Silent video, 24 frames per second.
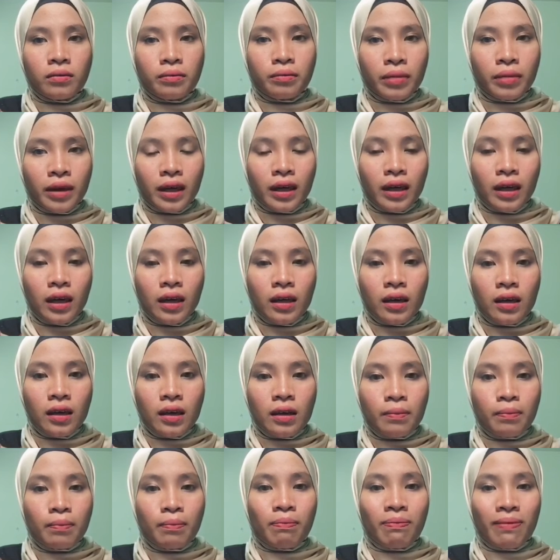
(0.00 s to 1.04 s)
B
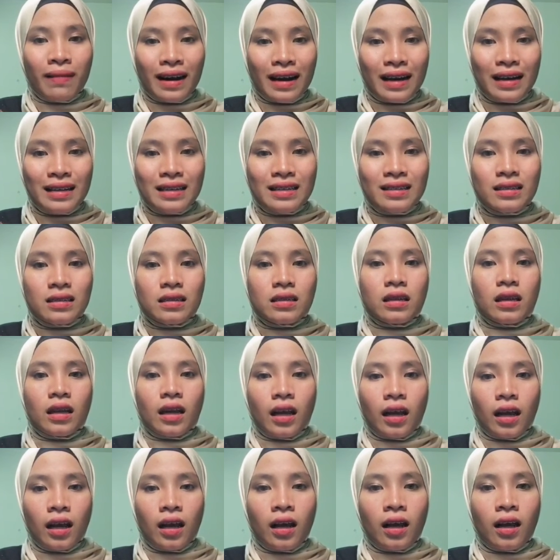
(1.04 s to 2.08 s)
plus
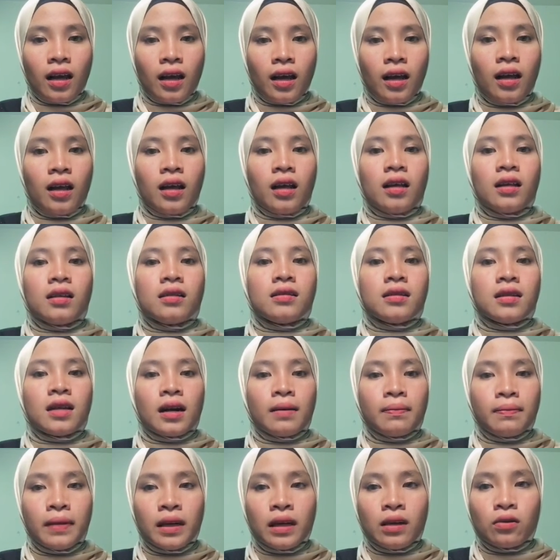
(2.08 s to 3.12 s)
A,
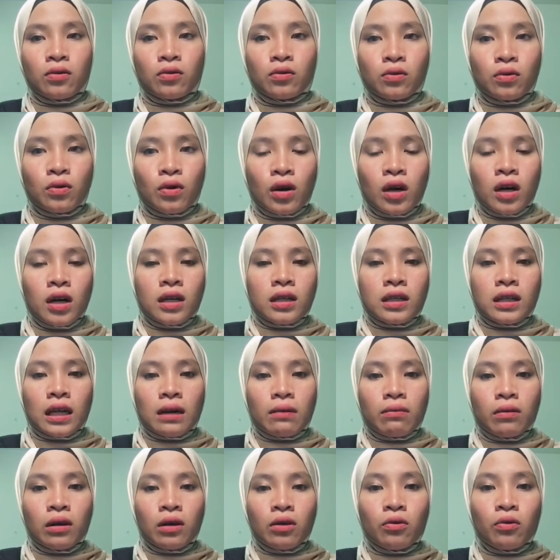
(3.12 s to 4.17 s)
W.
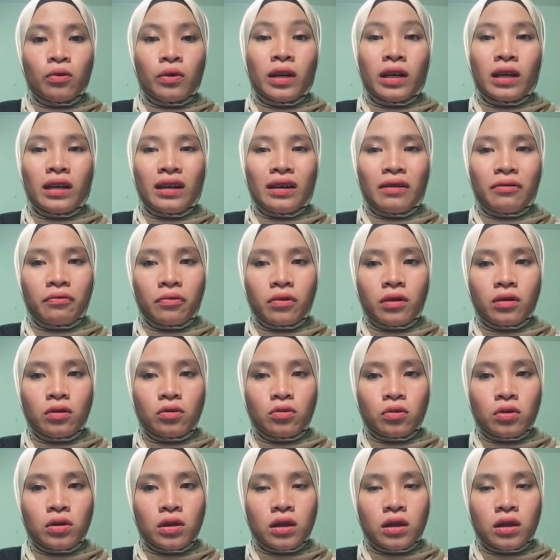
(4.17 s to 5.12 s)
W we refer to